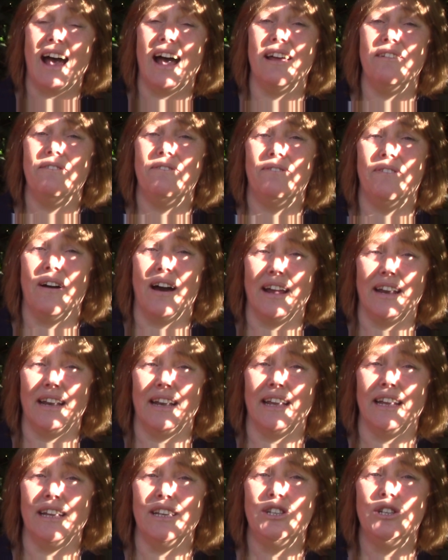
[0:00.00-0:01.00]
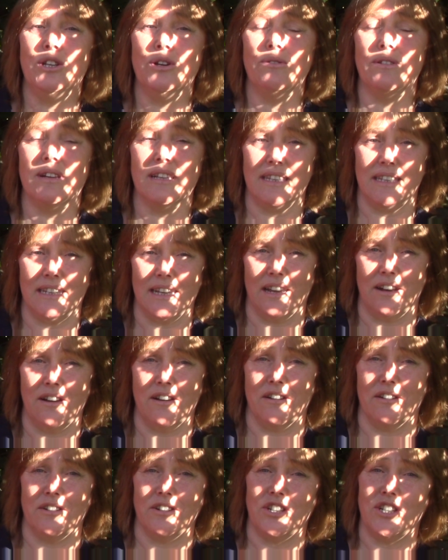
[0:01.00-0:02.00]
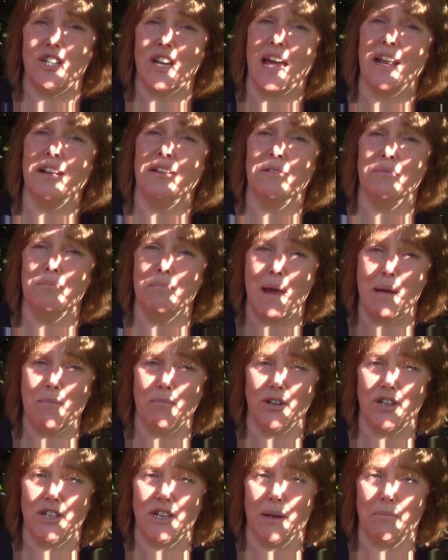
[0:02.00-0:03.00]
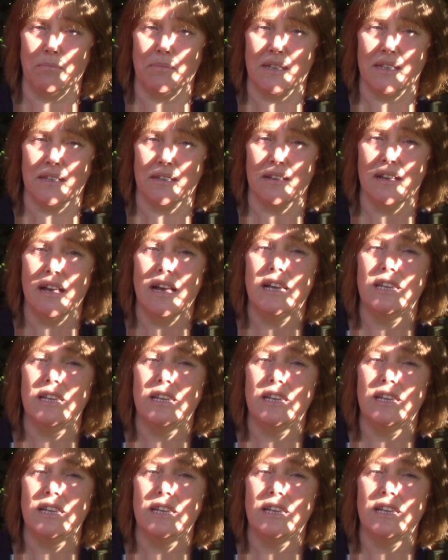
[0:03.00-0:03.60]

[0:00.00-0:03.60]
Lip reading: And finally, do consider channel memberships.